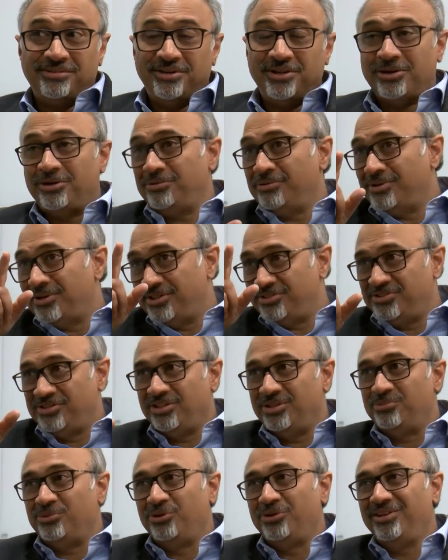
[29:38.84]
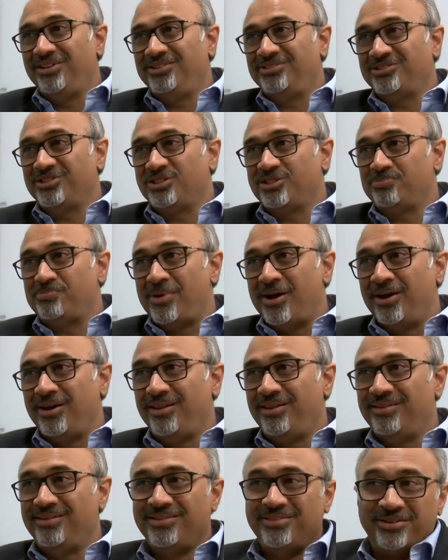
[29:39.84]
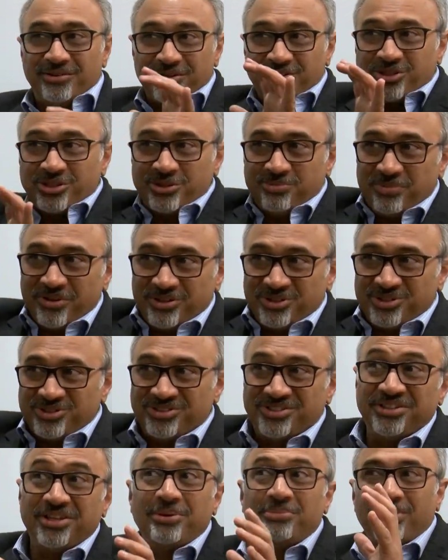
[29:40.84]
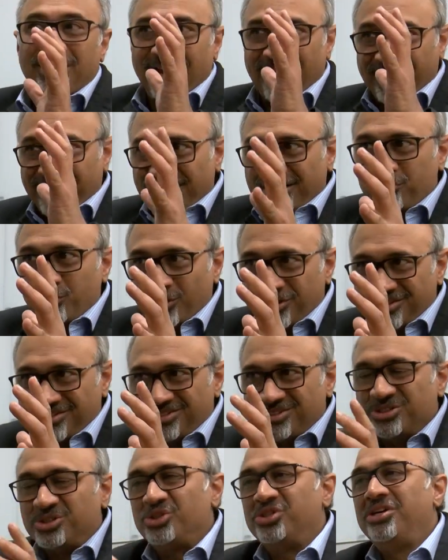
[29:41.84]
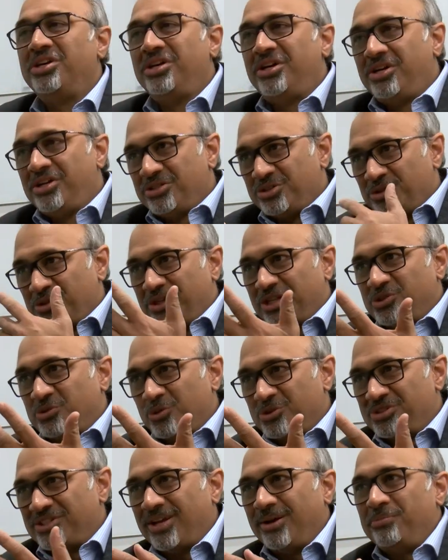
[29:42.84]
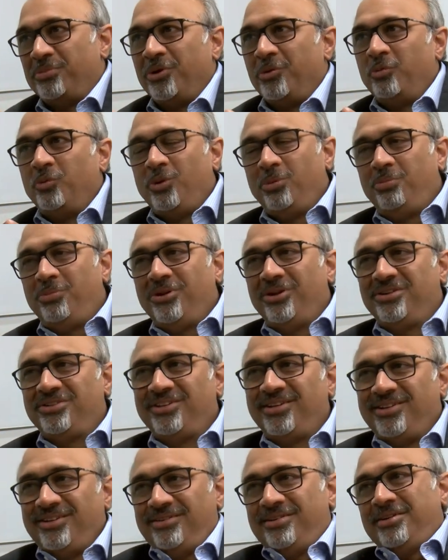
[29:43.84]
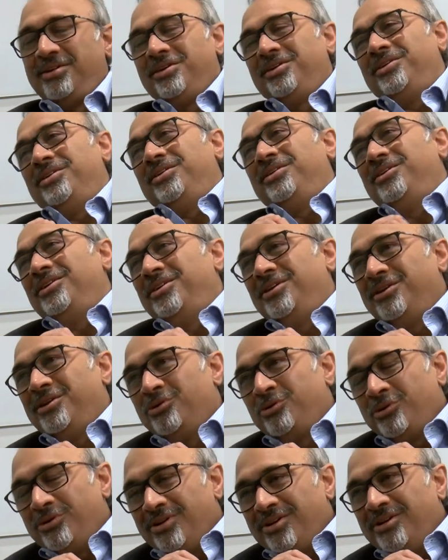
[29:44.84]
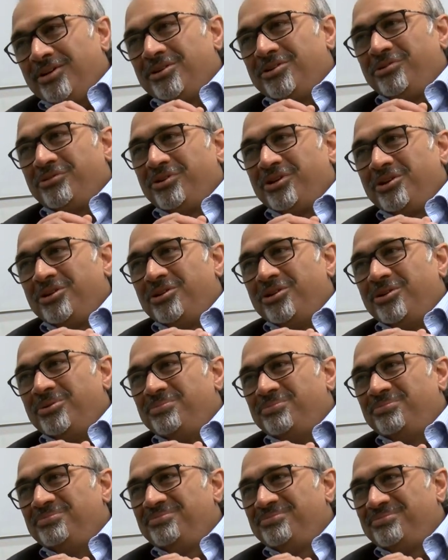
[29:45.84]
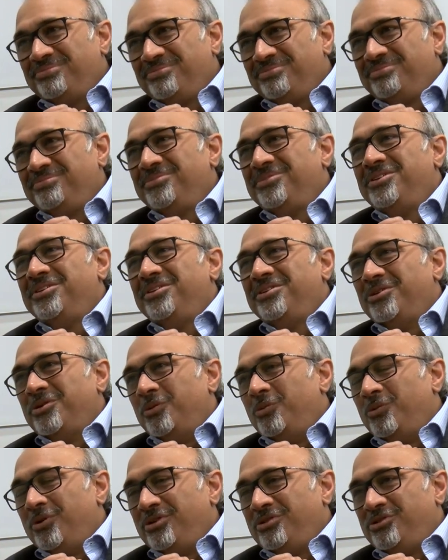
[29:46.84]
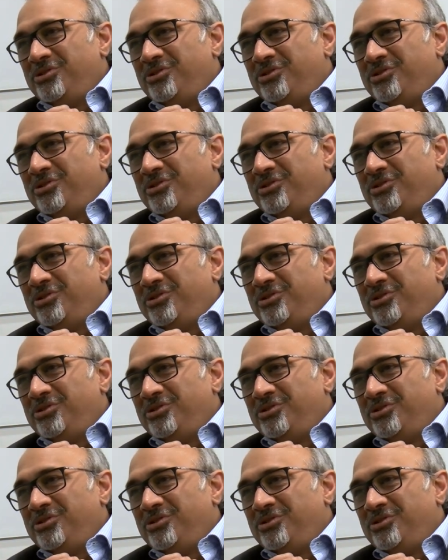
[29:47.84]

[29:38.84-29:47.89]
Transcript: you know, I see the Mona Lisa smile. The rest of the picture's in there, but I get what this is. So that's what's happened. We're building an online curriculum, one